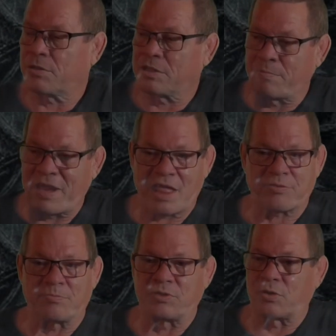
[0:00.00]
the
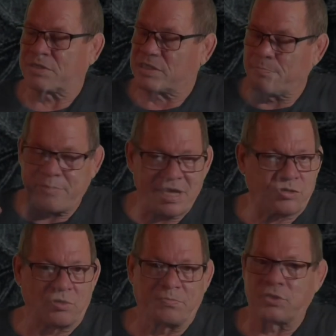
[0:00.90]
bathroom doors, the
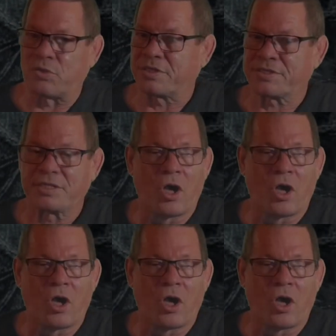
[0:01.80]
bedroom doors,